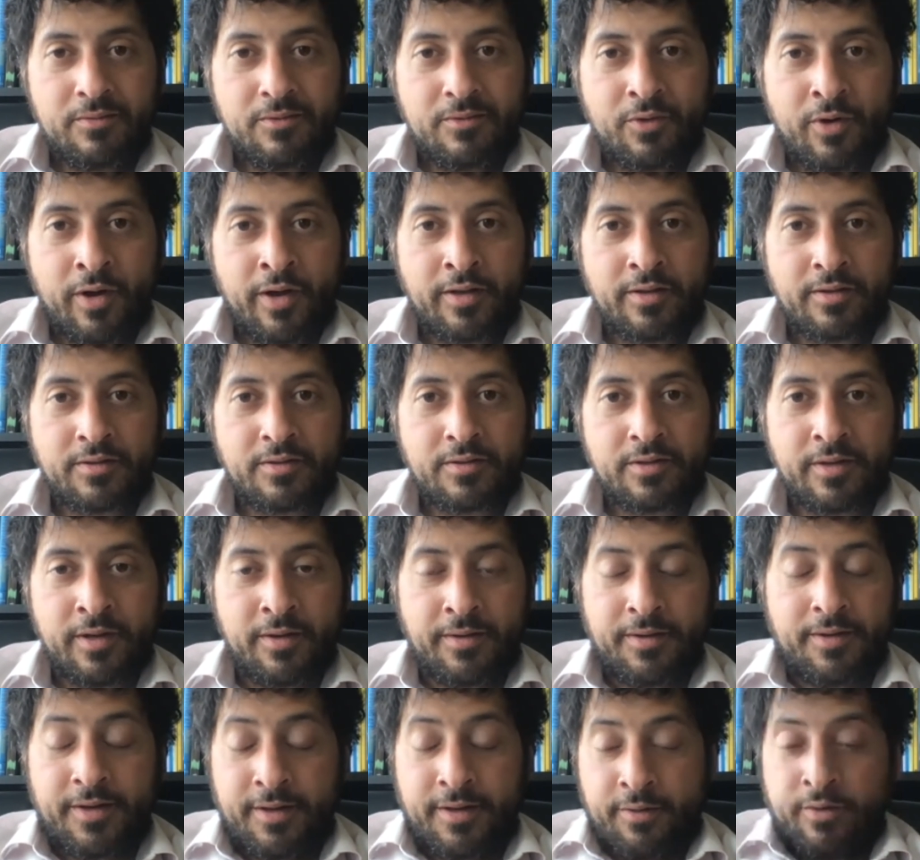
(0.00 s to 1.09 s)
right? Yeah,
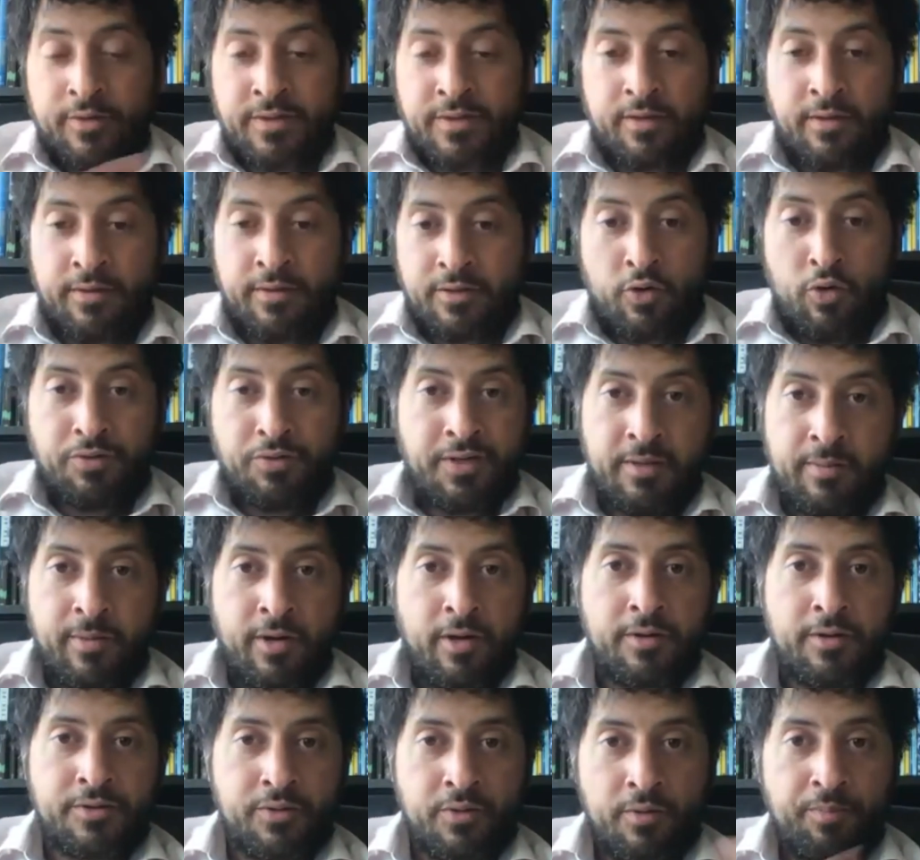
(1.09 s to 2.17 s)
it was a cold
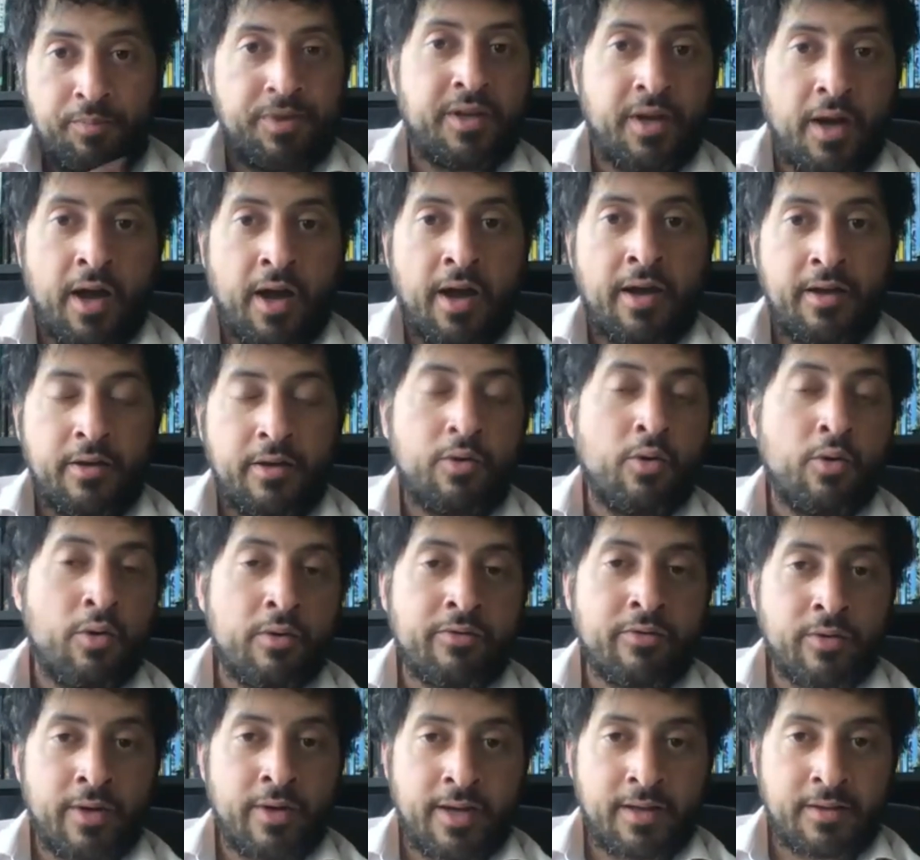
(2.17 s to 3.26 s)
email to a PI
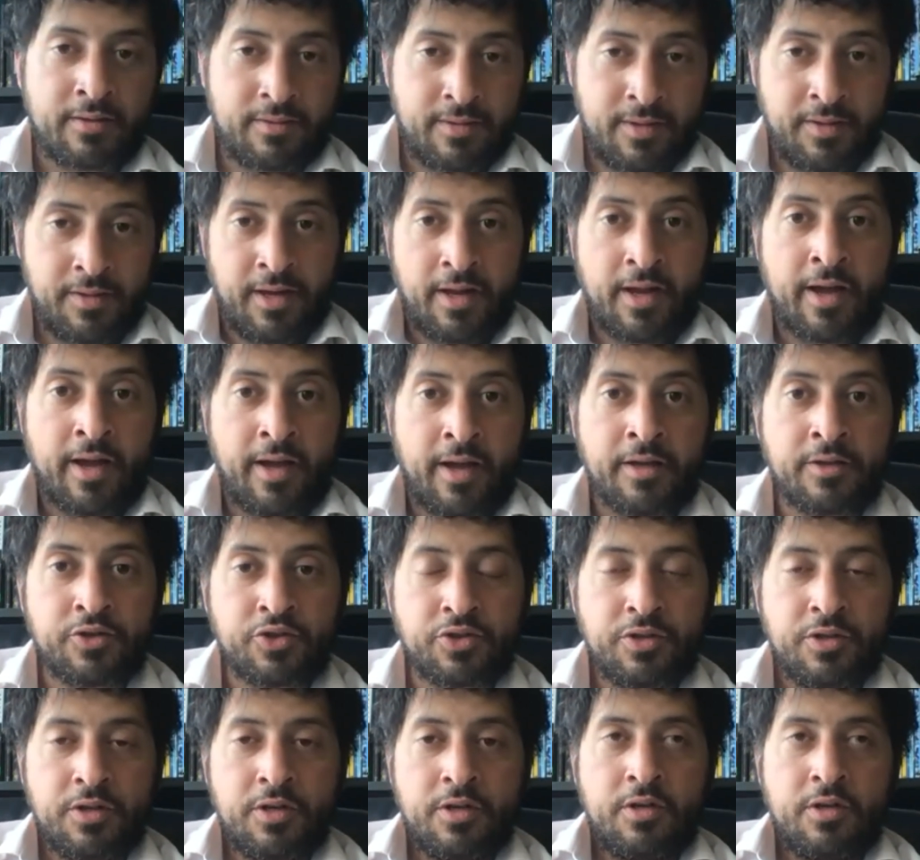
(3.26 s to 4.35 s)
over at the
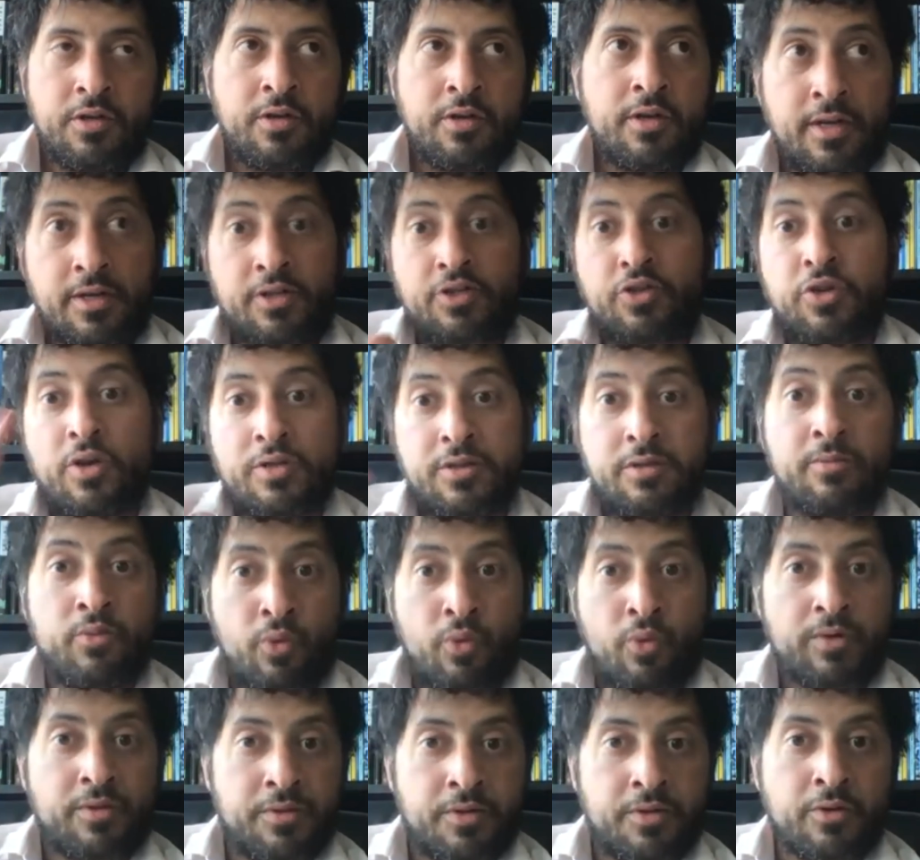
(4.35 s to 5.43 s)
NIH that I saw some of the
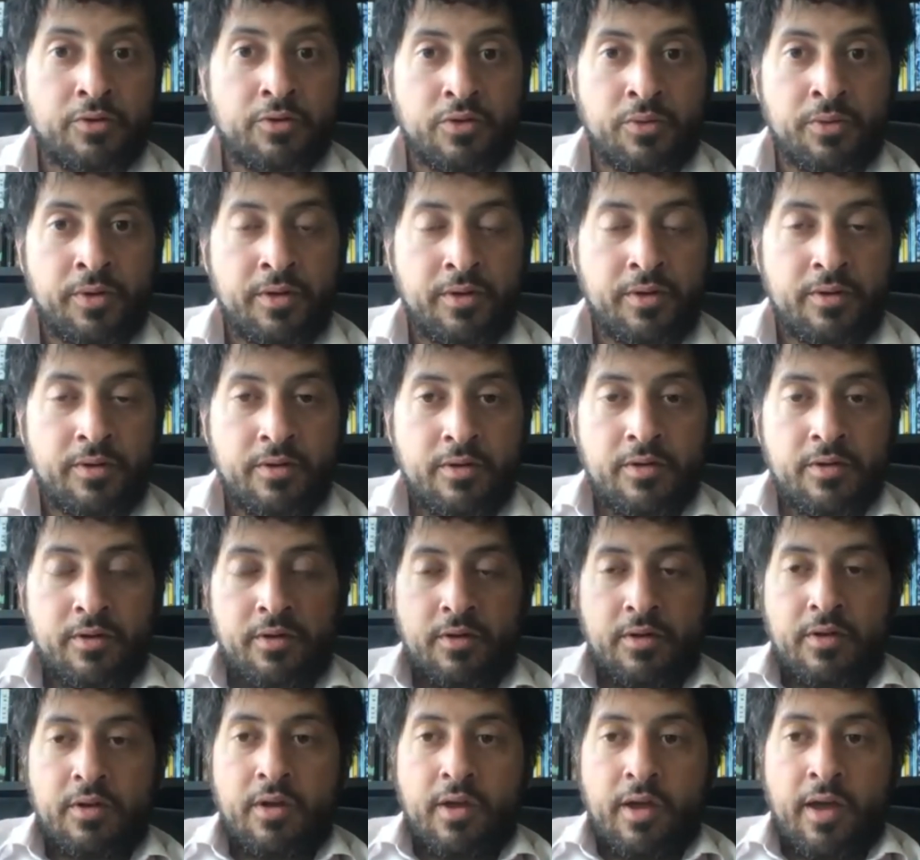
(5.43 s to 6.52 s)
work that they were doing.
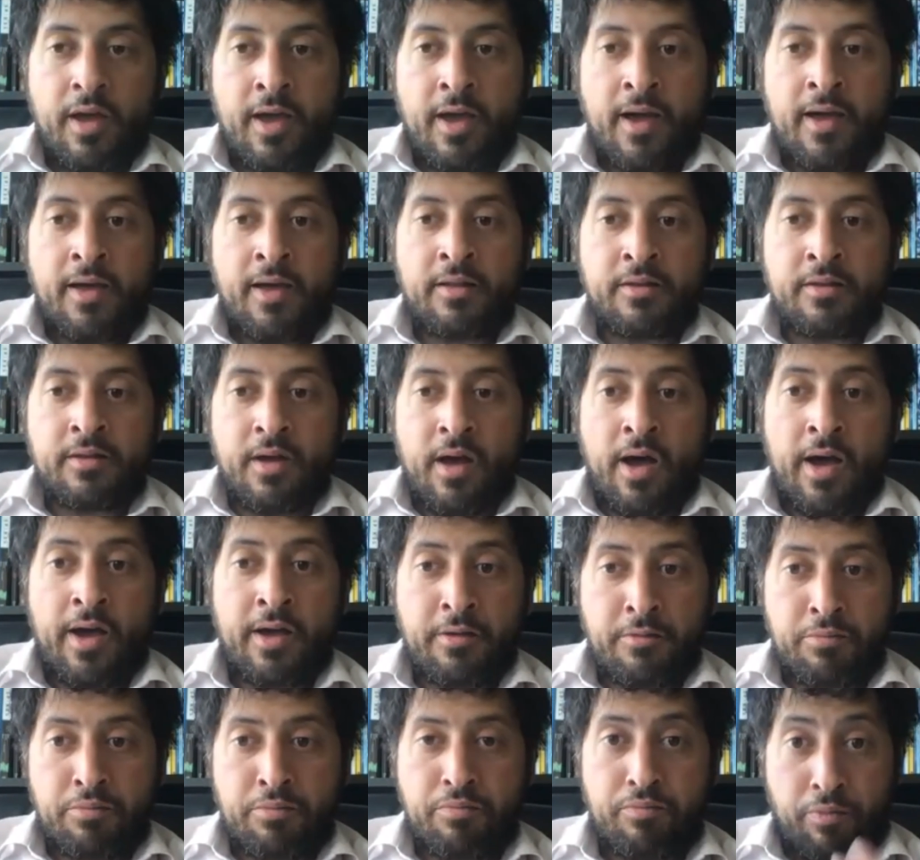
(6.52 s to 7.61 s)
And
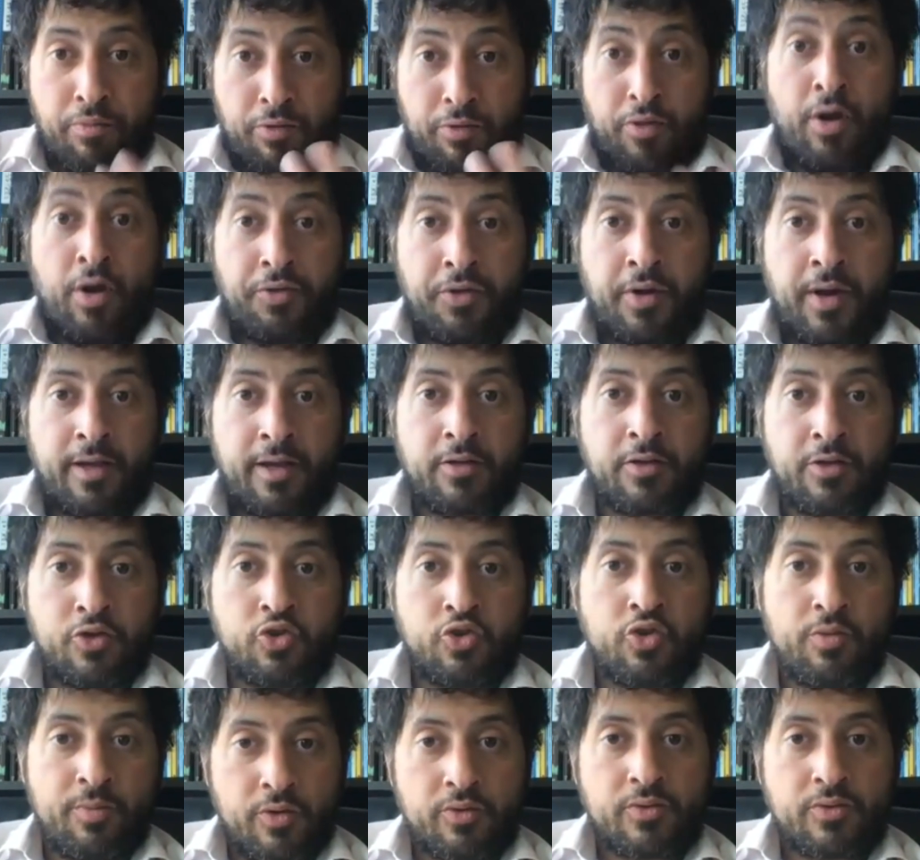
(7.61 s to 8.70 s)
I thought that I could
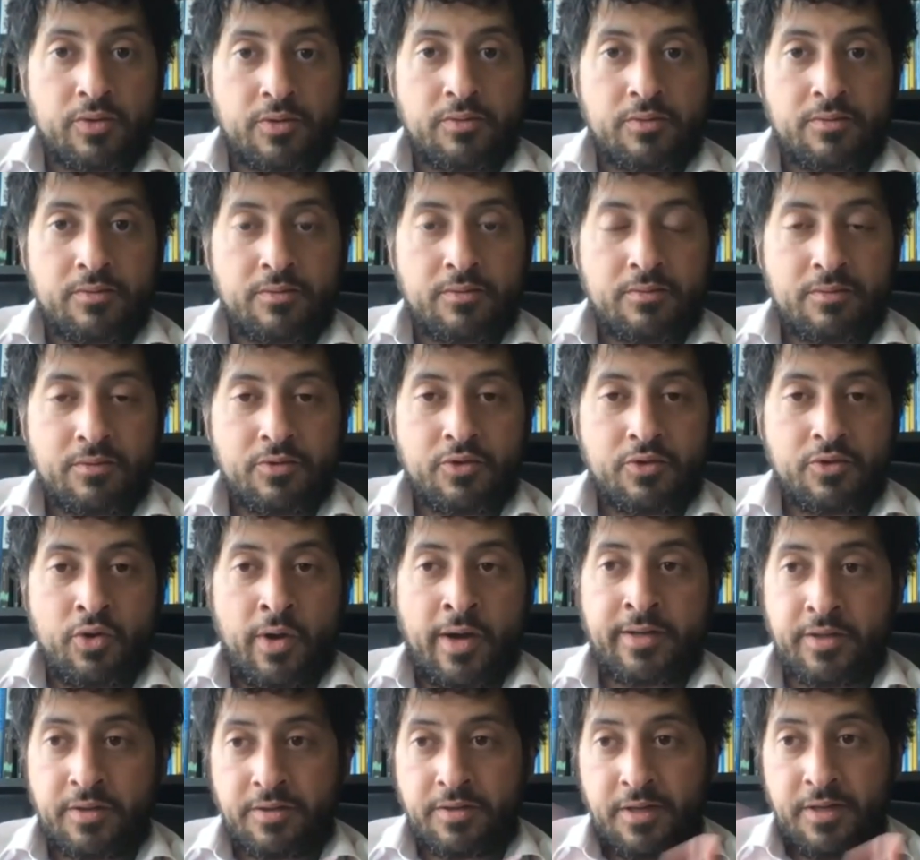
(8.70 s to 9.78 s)
contribute. So
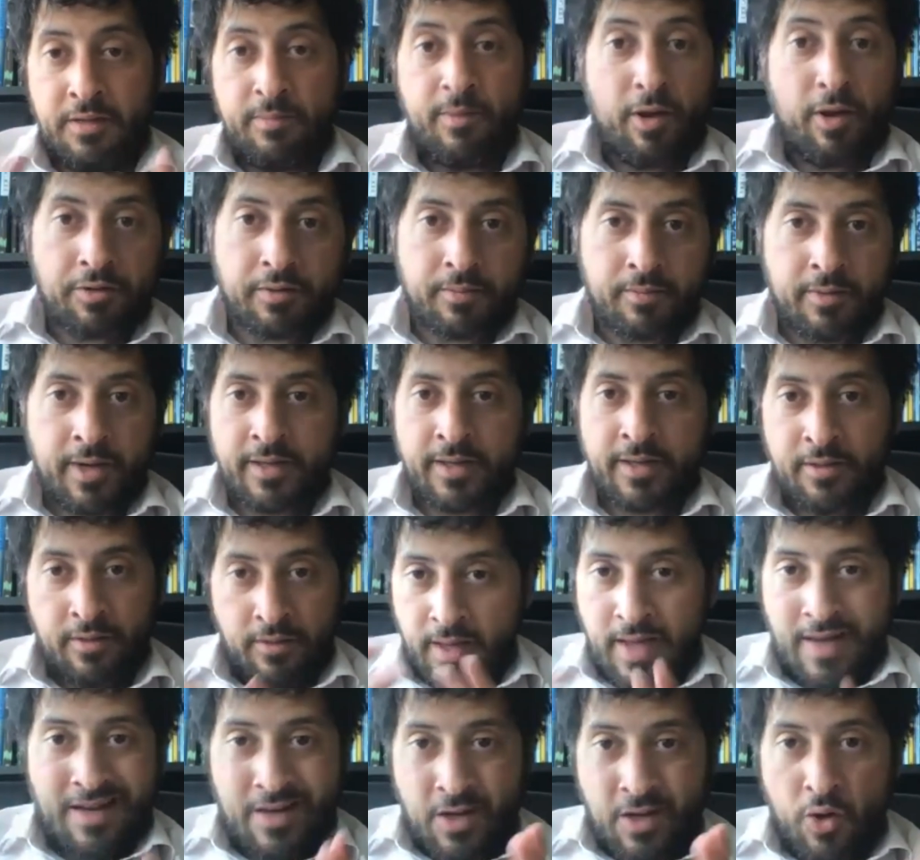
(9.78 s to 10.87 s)
I just emailed him. I did
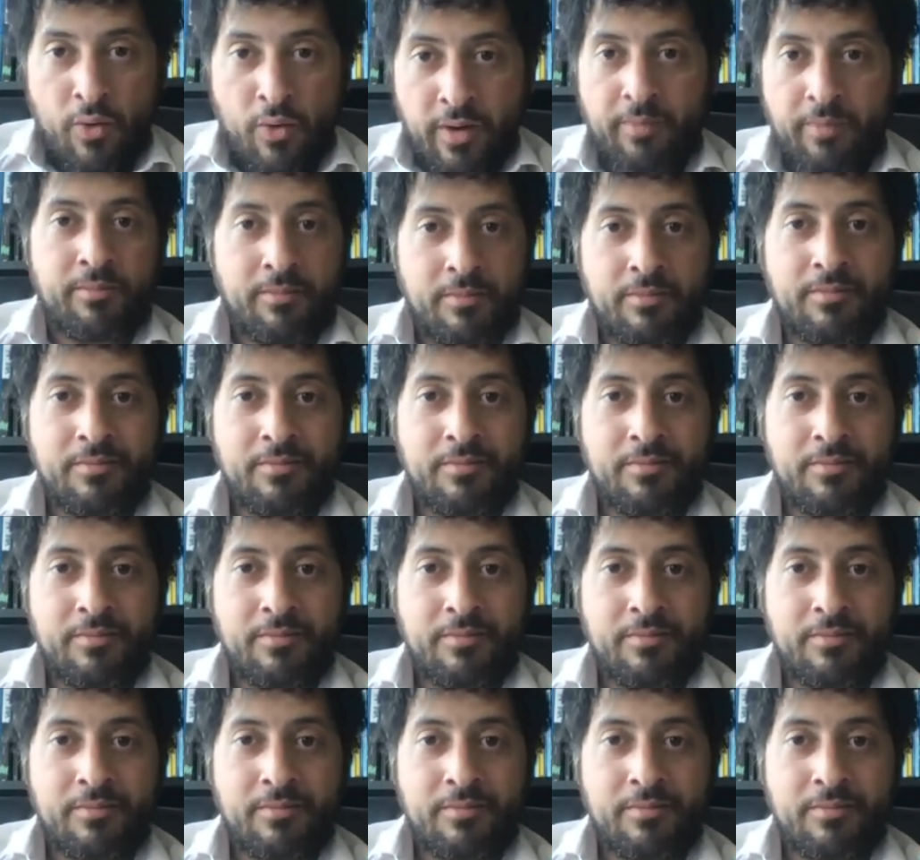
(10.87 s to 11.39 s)
not know him,